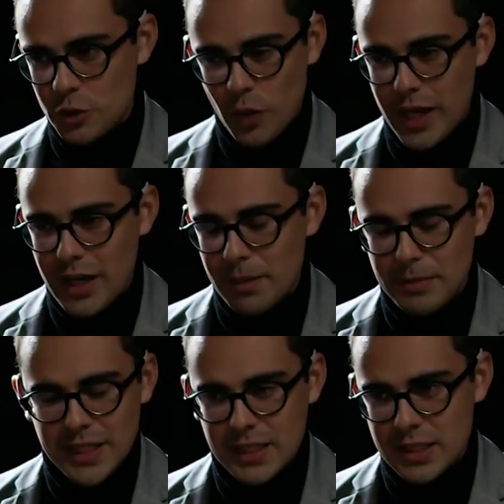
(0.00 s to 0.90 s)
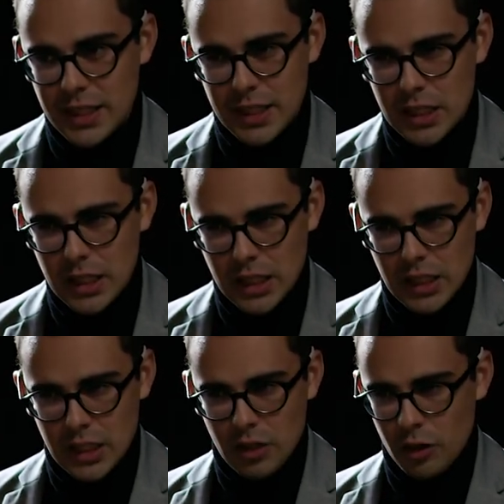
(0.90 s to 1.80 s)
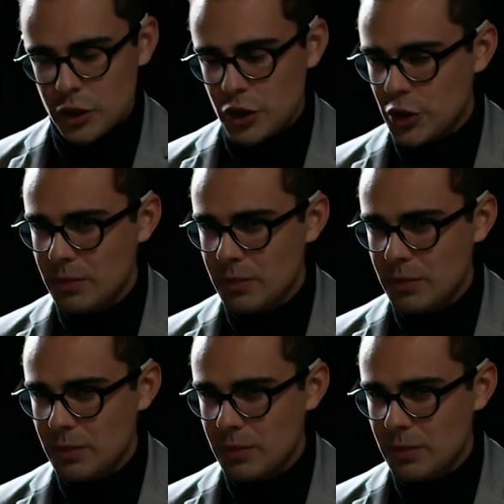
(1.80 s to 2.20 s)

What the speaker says: right at me and said, "Are you sure